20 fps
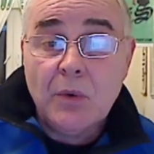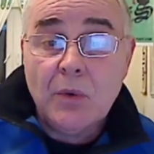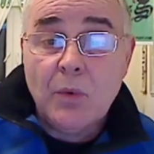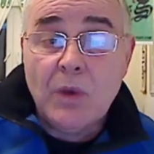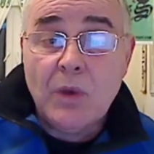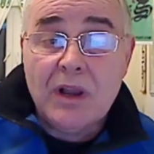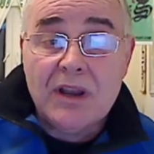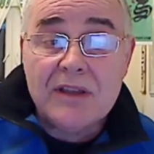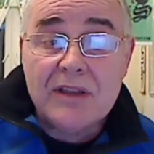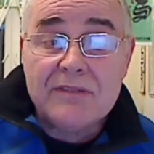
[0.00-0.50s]

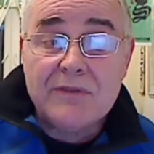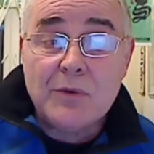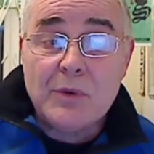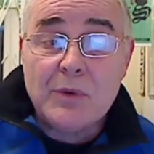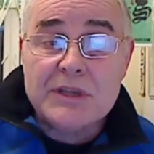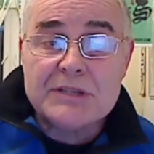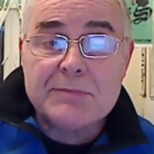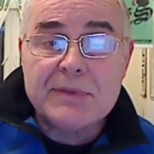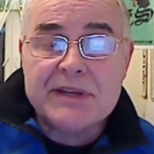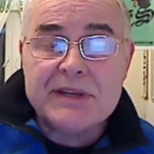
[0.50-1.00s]
Well, I've
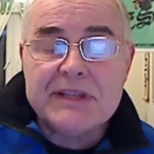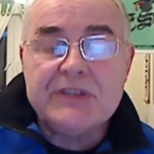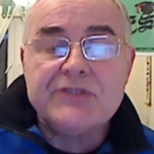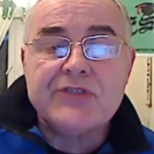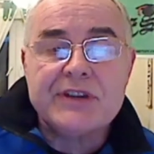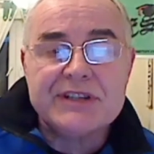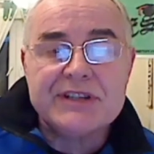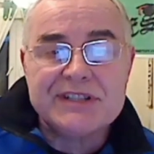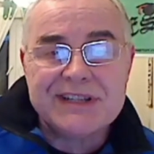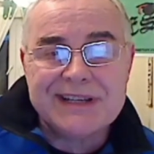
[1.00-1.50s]
always been
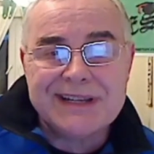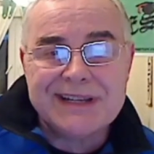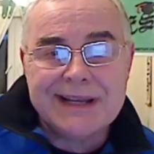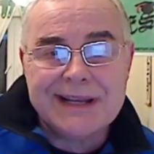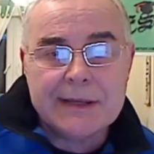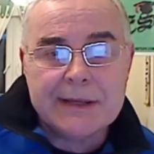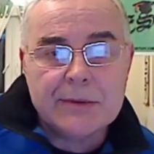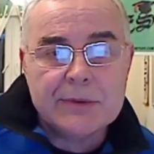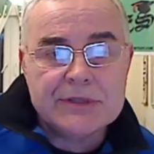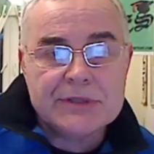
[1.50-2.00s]
interested in
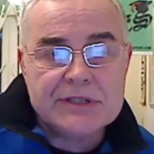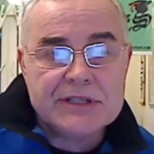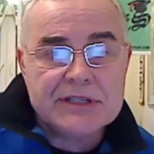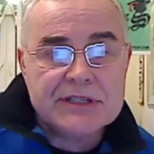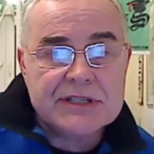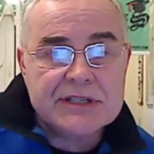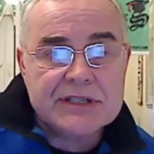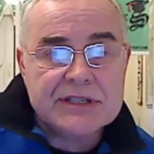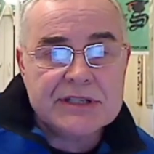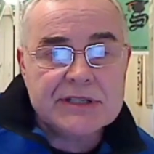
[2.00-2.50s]

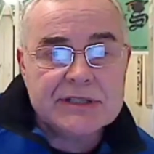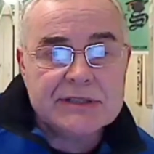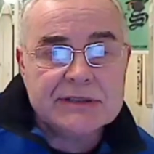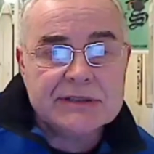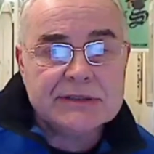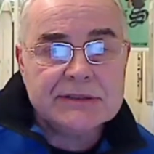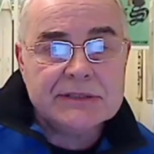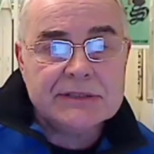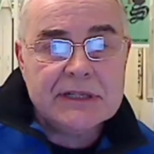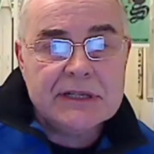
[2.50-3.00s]
languages,
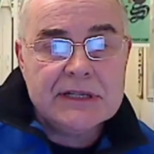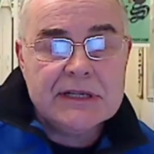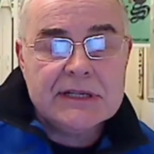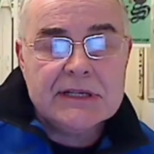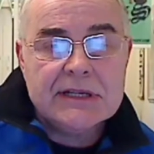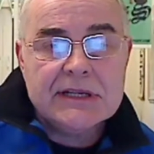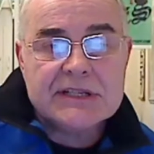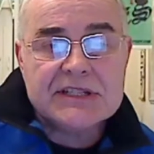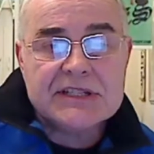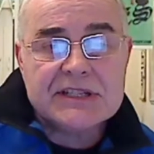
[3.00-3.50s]

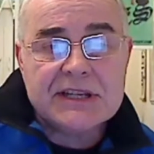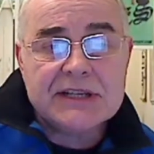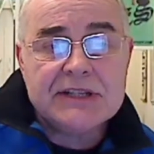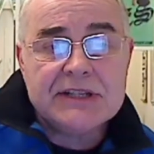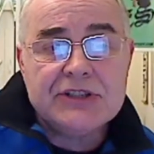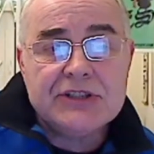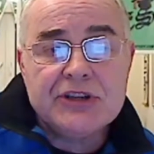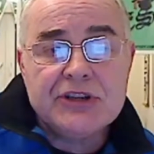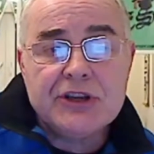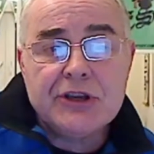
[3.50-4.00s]
I
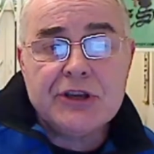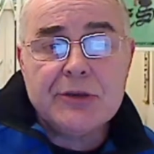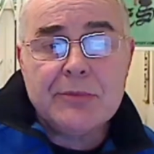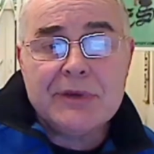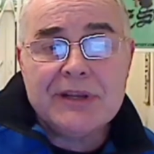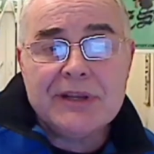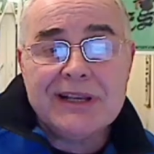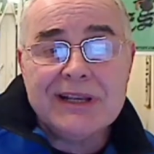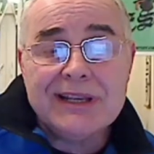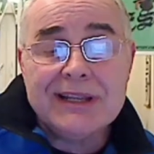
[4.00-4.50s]
studied
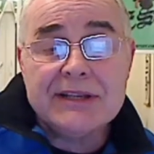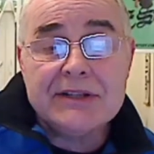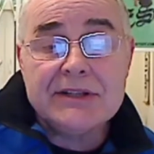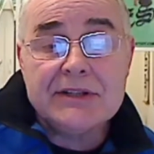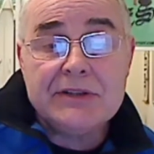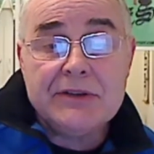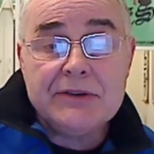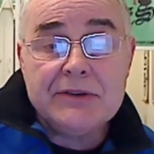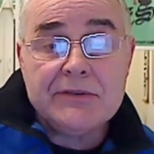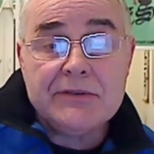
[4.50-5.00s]
German at London
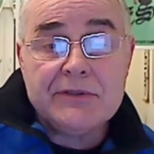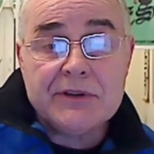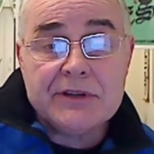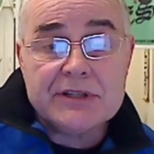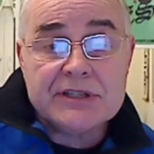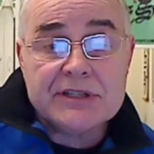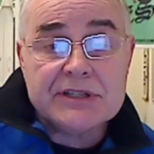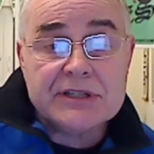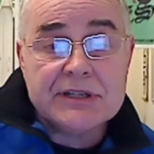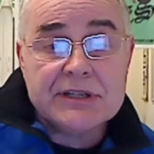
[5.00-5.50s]

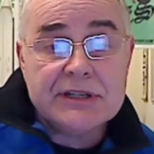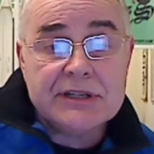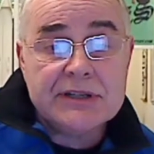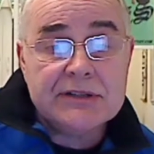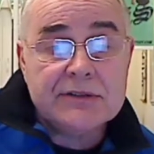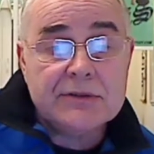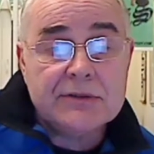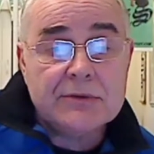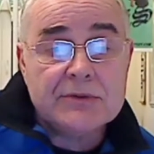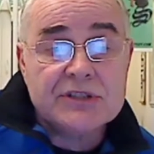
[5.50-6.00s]
University, and
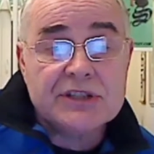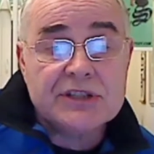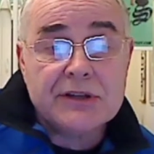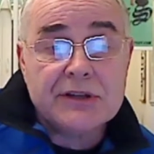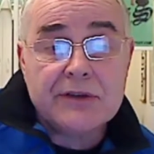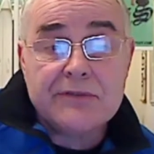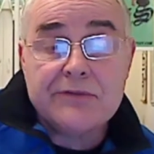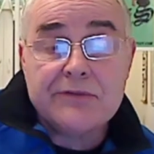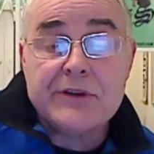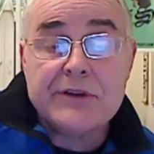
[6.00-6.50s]
I also
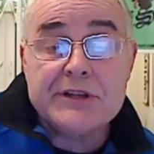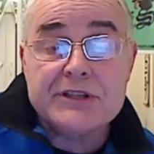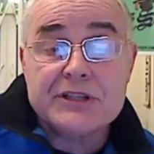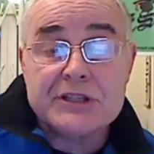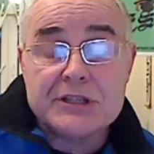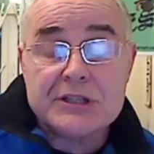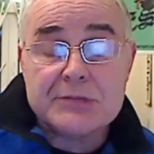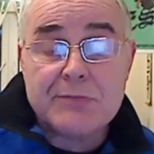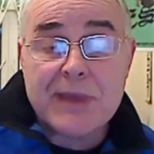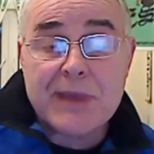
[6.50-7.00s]
know French
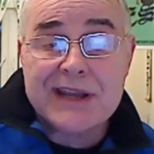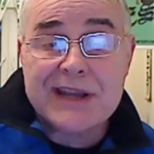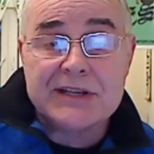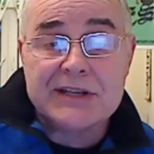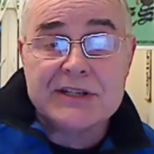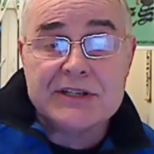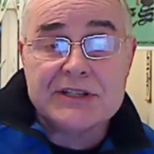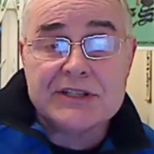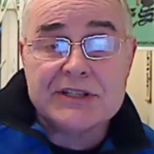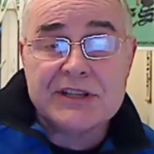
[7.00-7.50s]
and
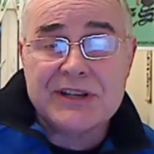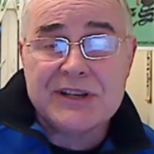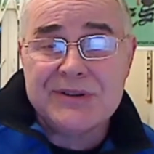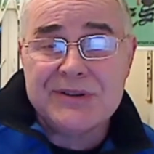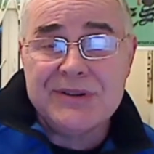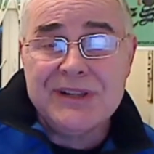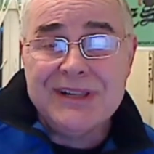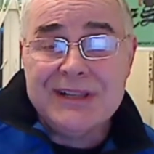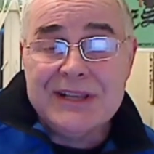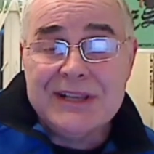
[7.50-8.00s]
Spanish.
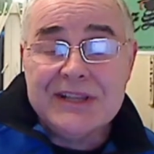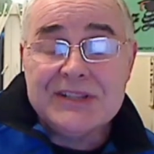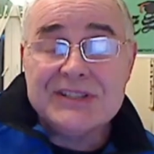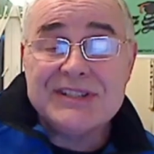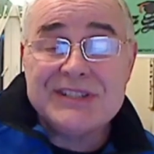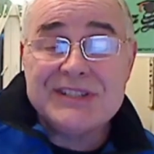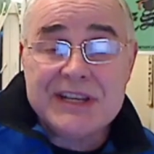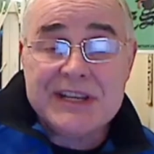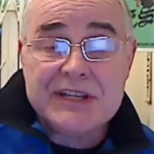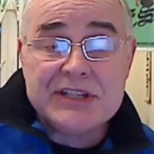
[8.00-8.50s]
So
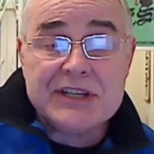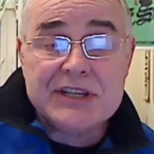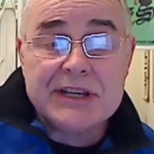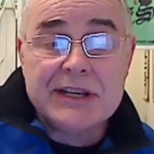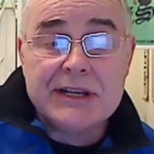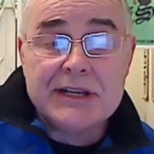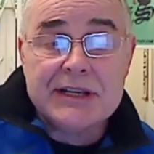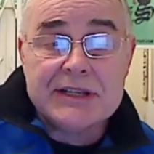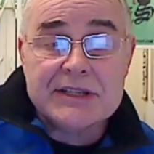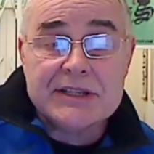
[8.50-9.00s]
to teach
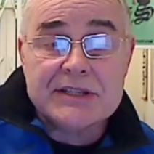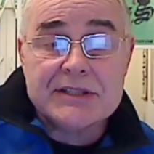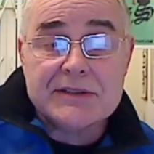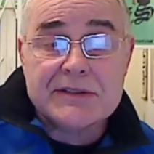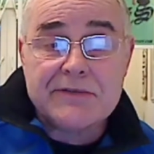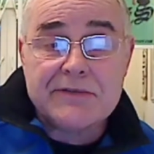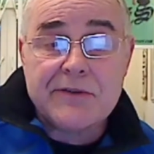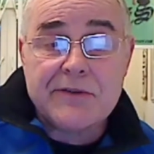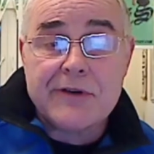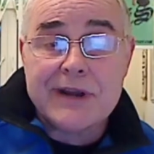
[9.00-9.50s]
English as a
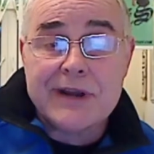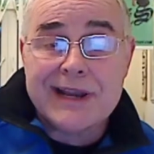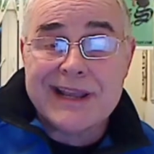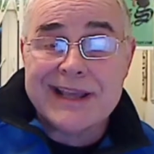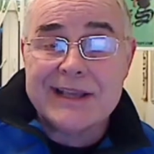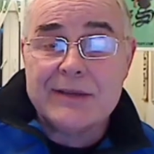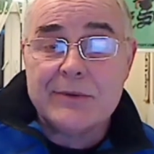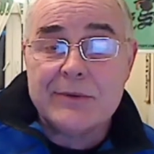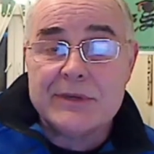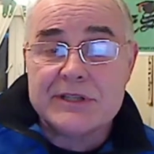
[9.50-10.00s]
foreign
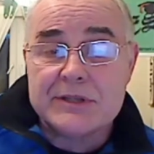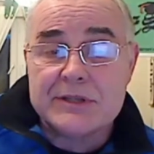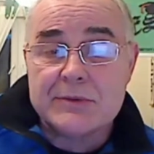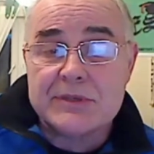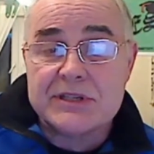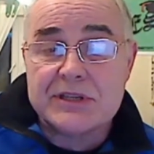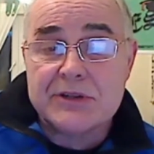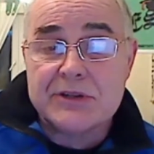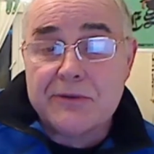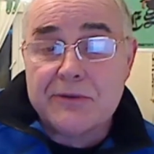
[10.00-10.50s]
language
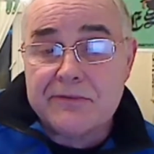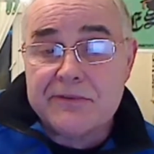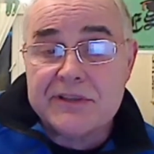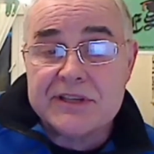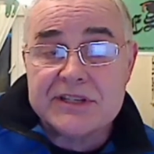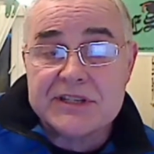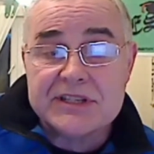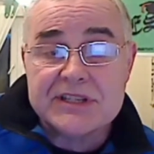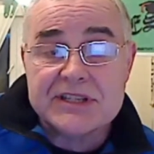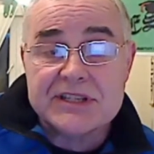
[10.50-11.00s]
was an
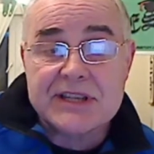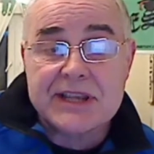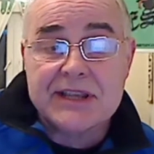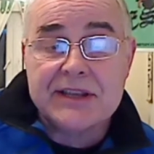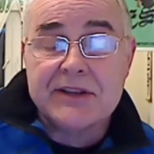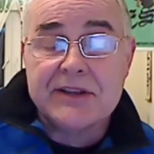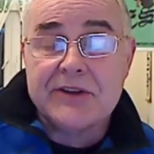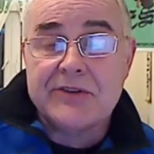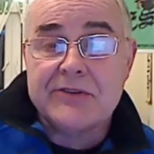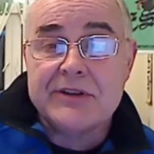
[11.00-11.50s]
obvious
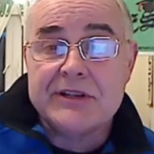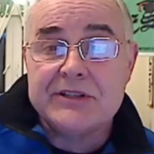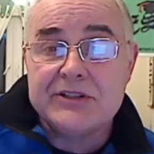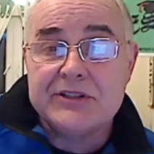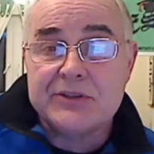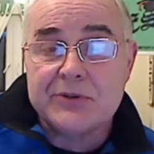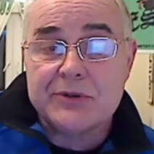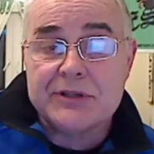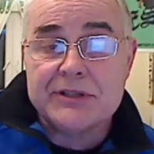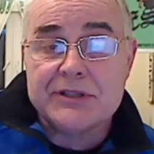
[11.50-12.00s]
second career
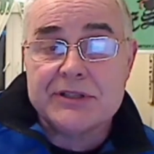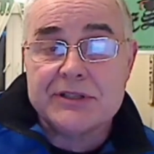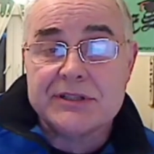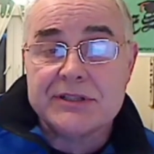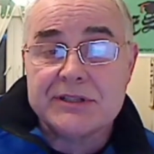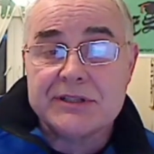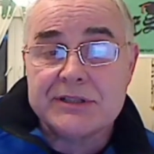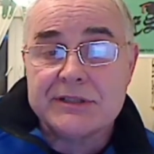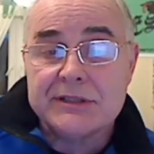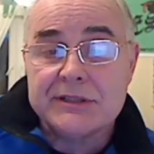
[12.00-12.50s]

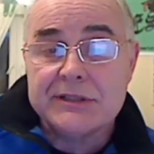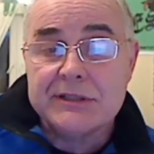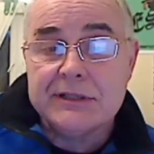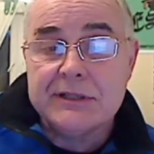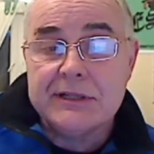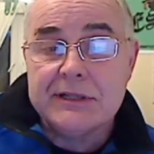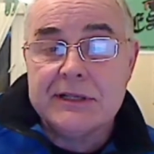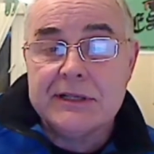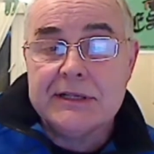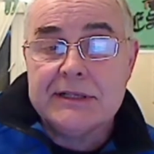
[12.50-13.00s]
choice.
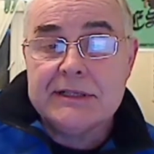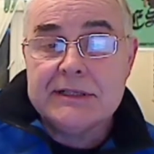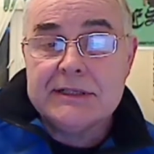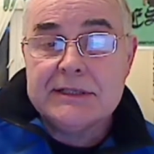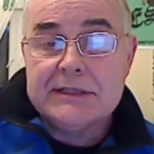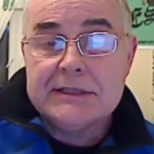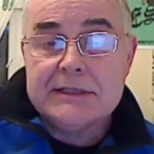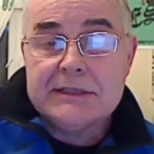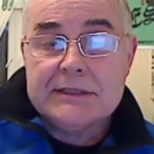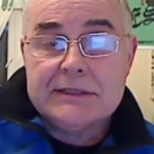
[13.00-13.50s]

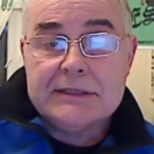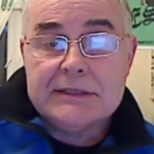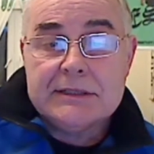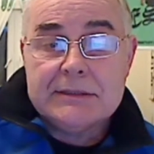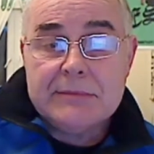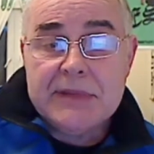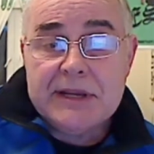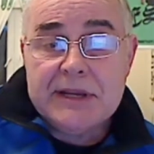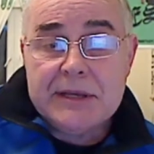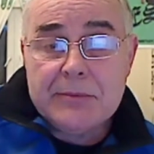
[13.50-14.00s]

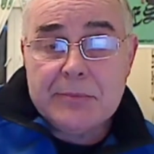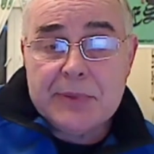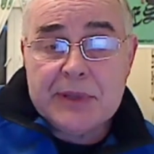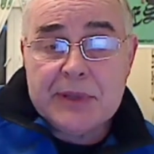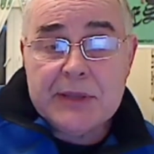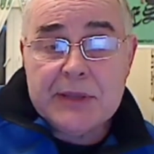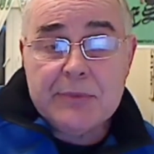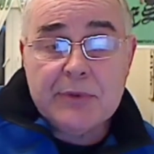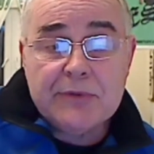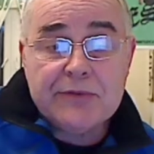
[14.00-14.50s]
Meeting
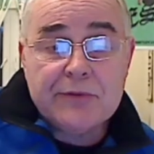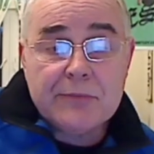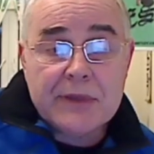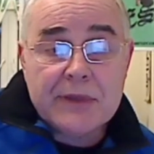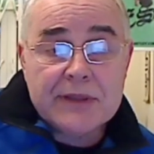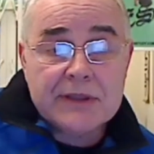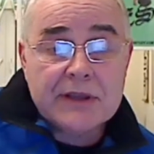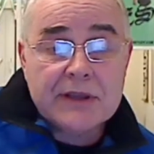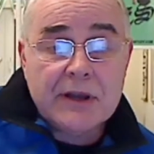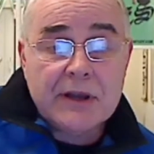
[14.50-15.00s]
people from
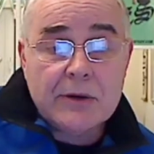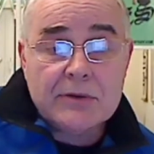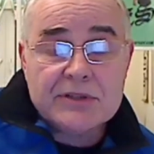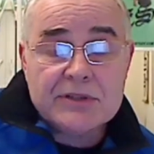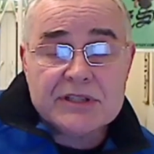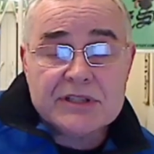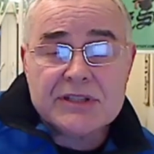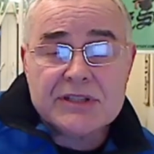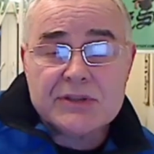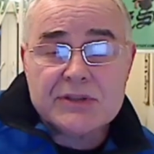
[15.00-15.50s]
other
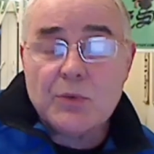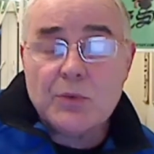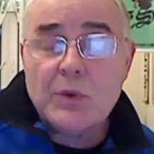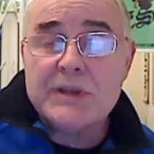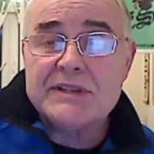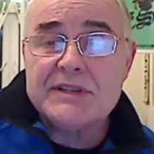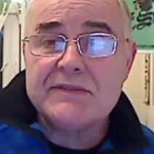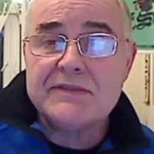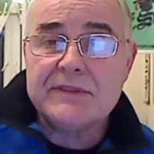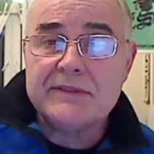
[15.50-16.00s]
cultures has
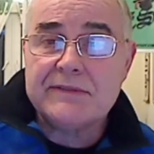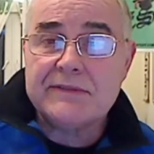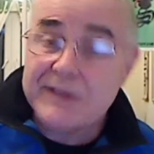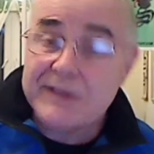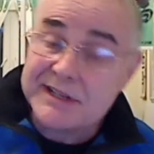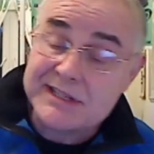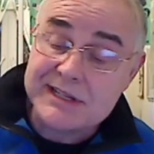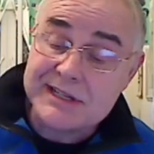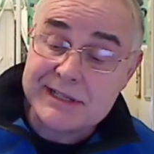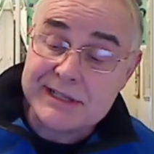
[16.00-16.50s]
always
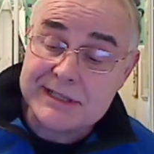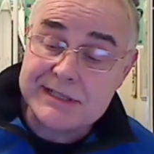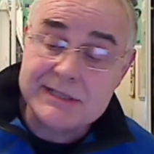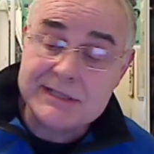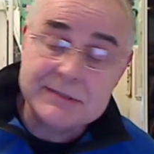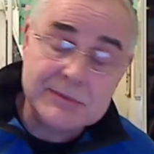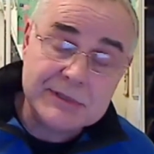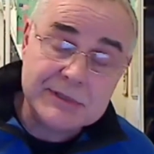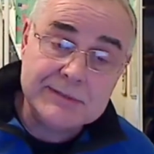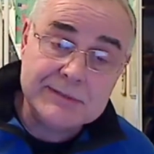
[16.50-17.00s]

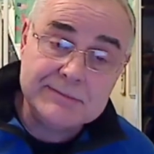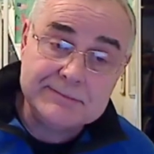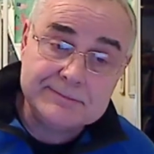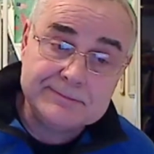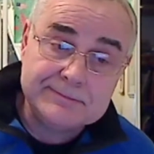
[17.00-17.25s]
fascinated me.